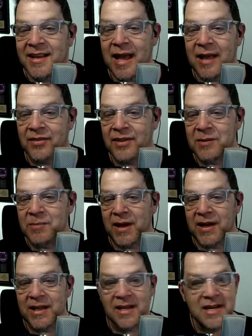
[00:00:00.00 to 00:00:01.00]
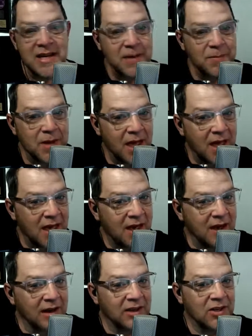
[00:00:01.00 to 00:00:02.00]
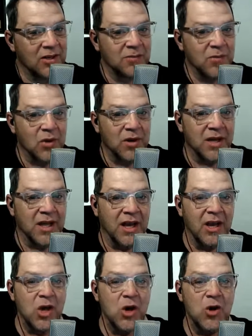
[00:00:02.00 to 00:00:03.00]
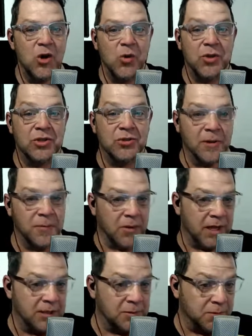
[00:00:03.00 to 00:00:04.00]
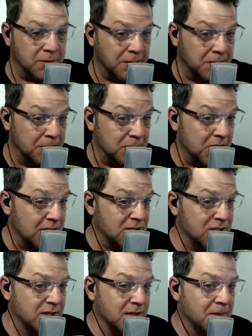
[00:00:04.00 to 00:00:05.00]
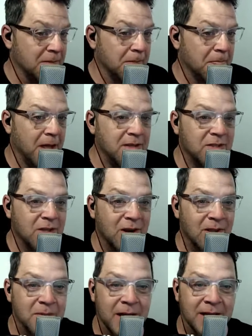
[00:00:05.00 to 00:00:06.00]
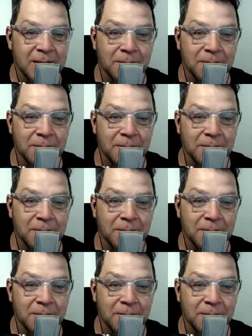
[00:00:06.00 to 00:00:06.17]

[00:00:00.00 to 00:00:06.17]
Kathleen Beckett Napier, good morning. Hello with triple explanation. I used to call them